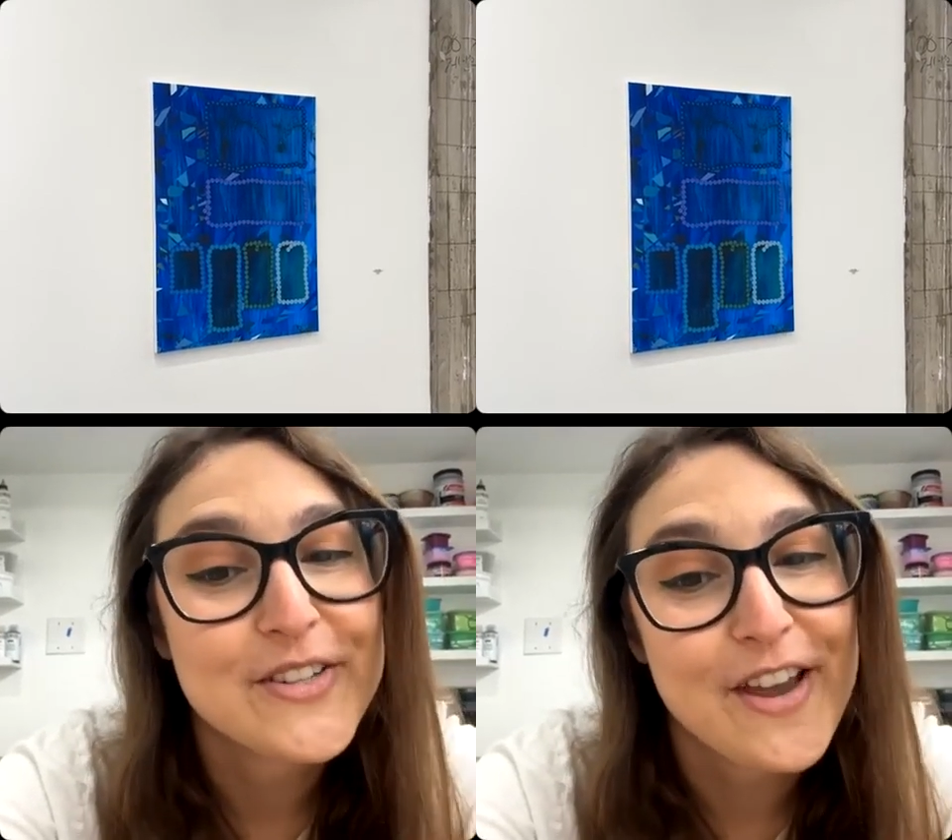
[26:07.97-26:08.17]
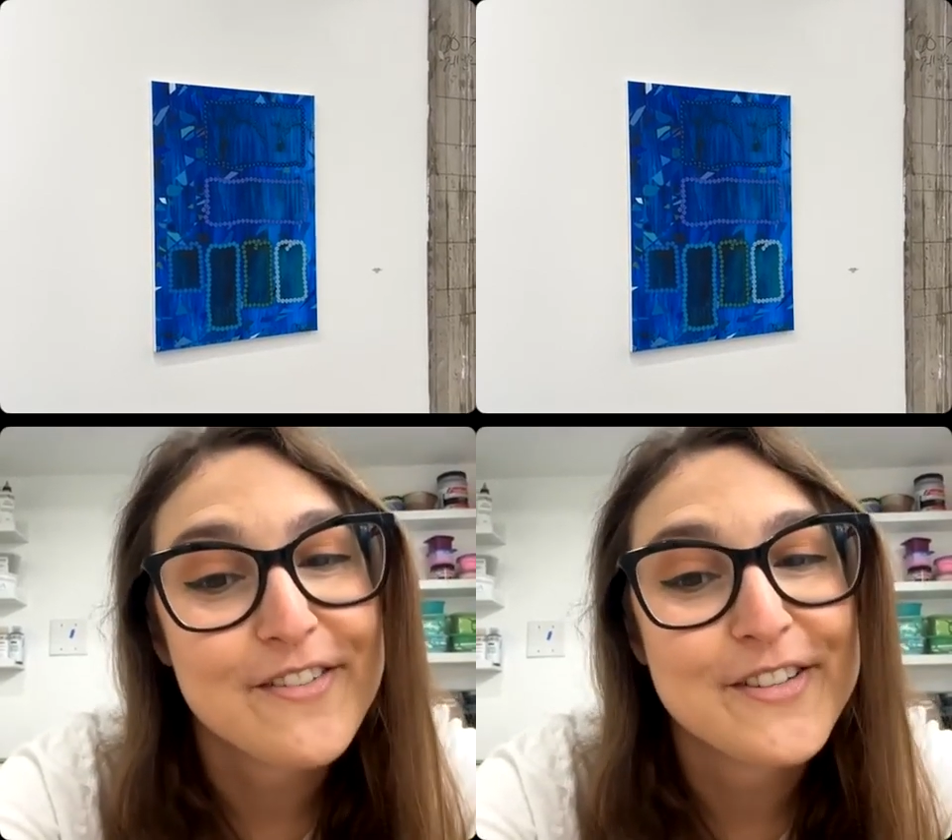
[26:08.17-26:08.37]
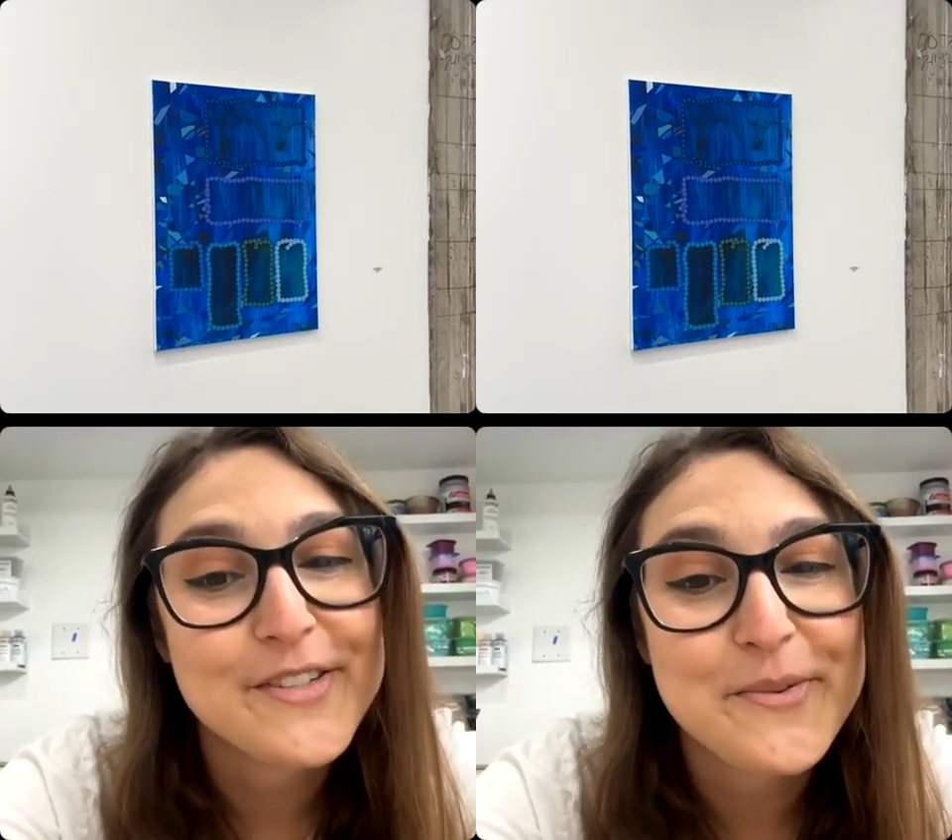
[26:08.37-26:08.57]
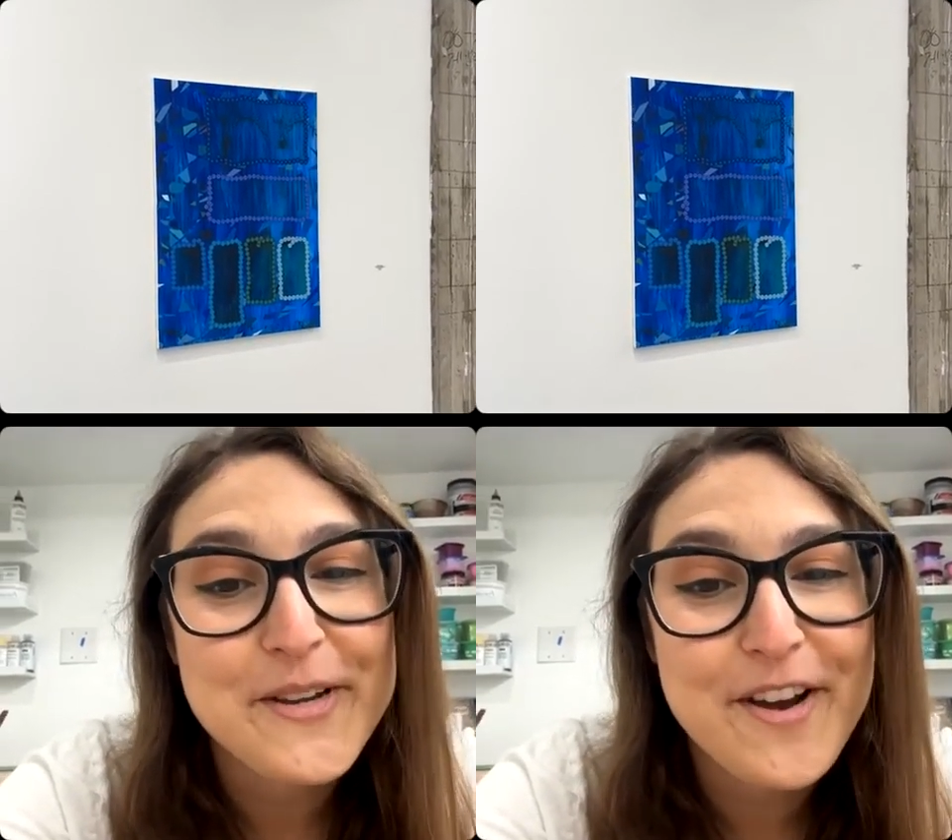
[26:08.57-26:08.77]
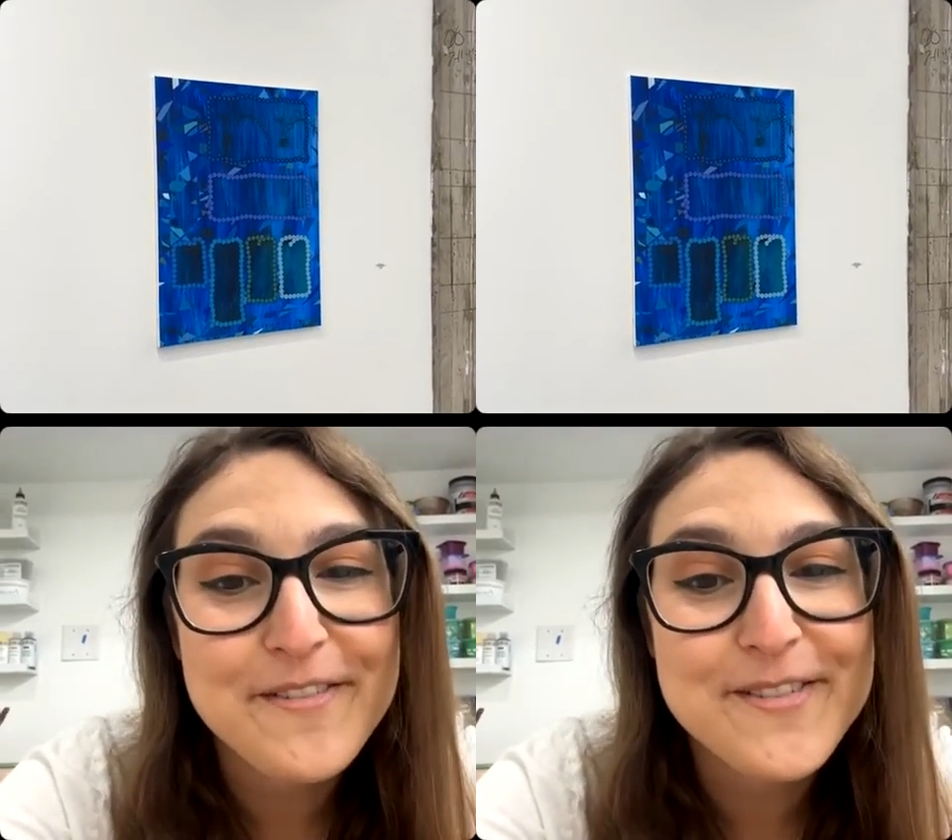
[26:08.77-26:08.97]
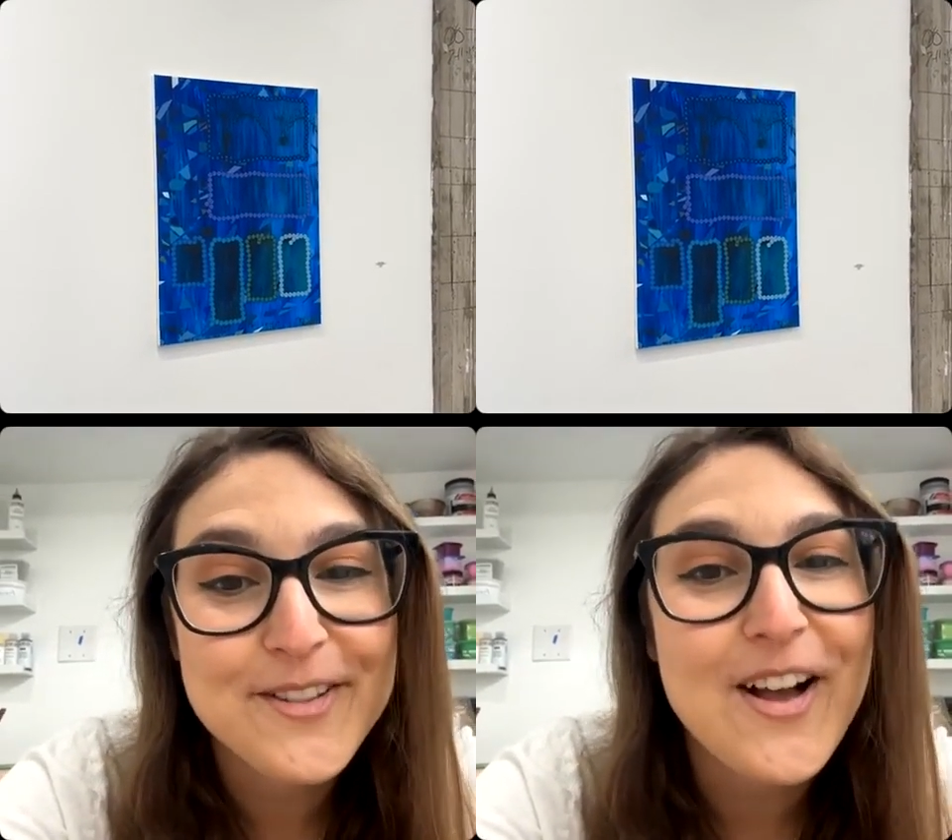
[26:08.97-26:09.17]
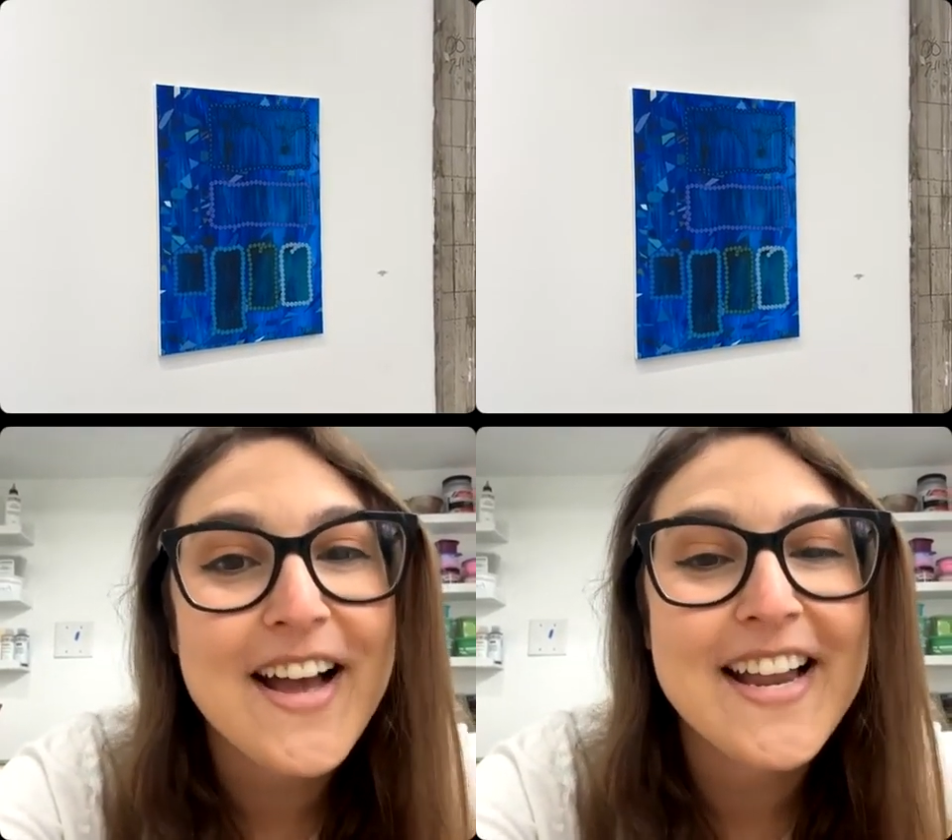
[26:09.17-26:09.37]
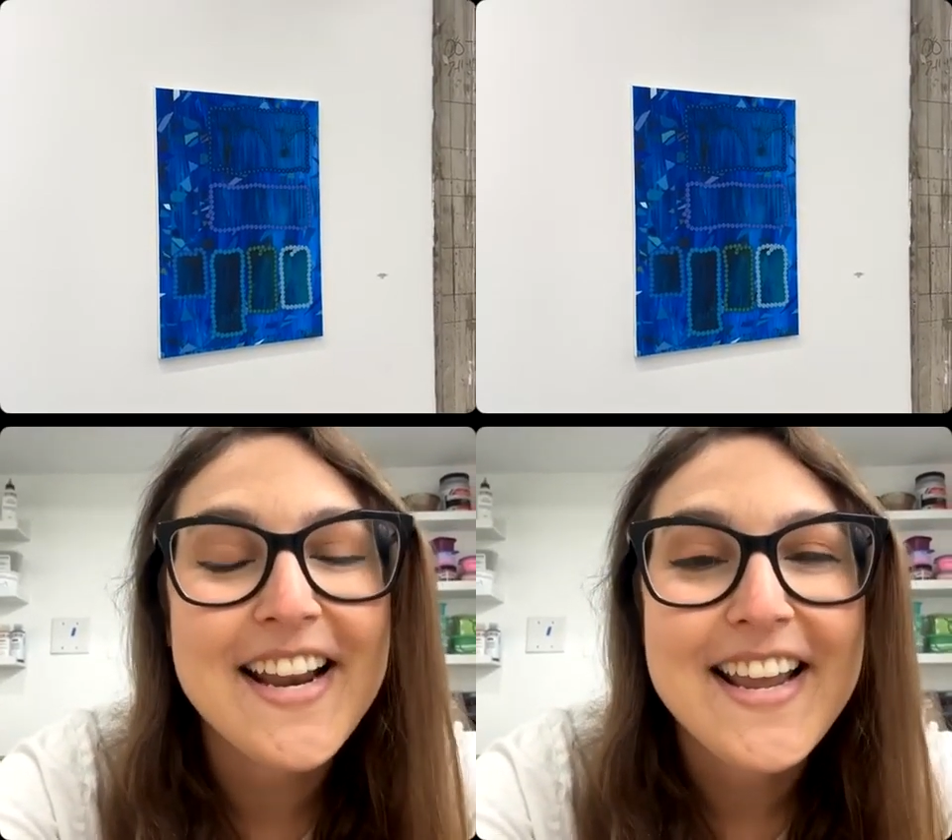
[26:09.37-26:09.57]
Kevin, so we covered a
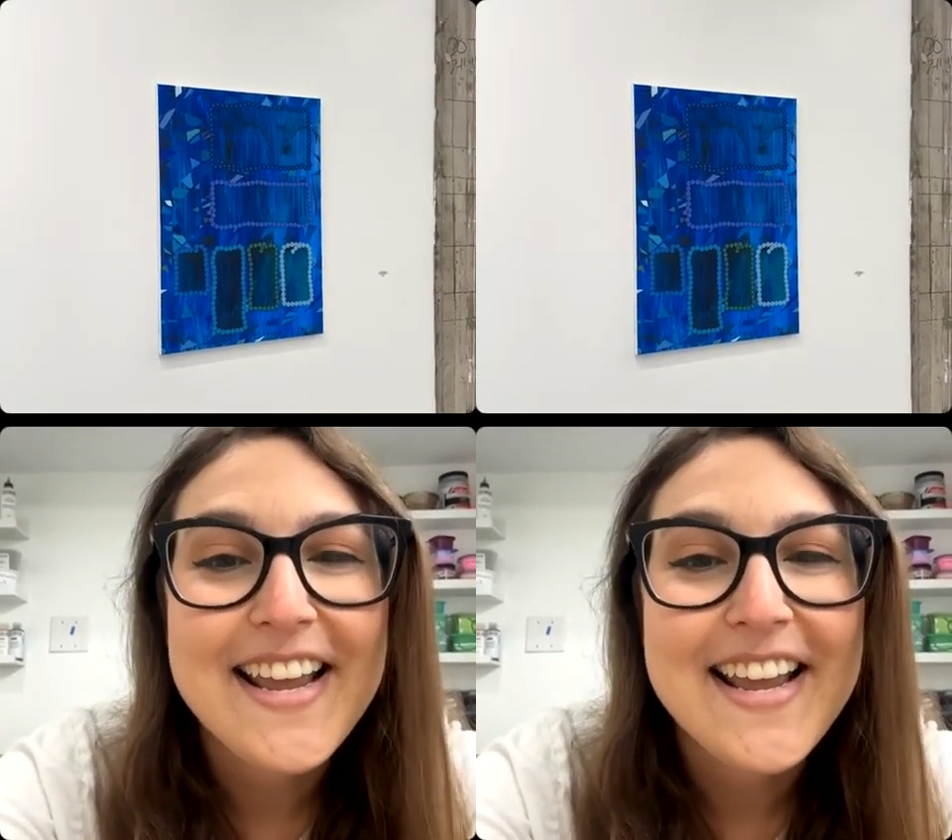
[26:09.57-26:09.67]
lot.